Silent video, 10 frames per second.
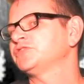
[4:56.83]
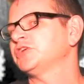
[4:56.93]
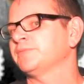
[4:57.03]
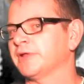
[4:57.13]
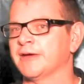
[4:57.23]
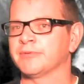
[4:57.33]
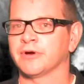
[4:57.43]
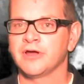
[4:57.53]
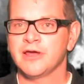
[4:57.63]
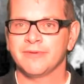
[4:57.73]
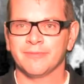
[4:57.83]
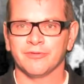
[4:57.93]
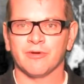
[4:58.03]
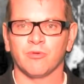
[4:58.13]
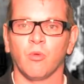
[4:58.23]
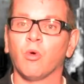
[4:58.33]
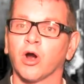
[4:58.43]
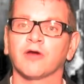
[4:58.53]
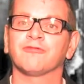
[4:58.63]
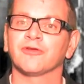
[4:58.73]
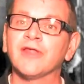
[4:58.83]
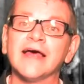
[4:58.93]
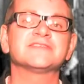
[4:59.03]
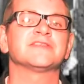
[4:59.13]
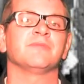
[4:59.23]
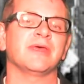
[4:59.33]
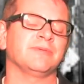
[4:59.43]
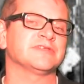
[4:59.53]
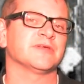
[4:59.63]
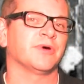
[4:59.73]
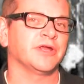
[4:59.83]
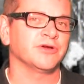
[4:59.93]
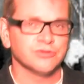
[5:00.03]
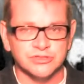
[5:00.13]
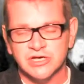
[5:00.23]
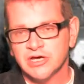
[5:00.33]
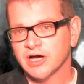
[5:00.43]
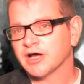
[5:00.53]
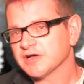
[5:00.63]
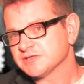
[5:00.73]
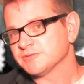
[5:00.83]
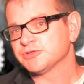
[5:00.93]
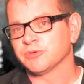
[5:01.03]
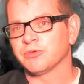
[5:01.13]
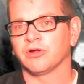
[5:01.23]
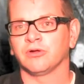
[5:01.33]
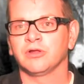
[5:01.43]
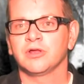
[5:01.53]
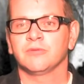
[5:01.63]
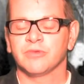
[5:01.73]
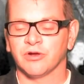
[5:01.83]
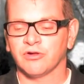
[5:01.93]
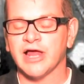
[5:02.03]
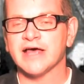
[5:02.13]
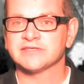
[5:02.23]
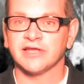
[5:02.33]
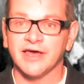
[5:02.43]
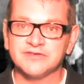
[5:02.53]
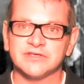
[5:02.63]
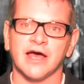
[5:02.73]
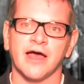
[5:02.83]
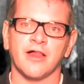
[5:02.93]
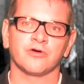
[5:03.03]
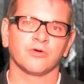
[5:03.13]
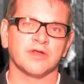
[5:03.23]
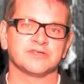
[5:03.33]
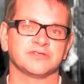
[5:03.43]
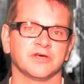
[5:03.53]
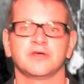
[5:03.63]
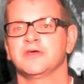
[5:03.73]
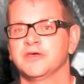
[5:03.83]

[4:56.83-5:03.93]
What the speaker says: cheap labor, people that will work for less than maybe somebody who's accustomed to a middle class lifestyle or who wants to,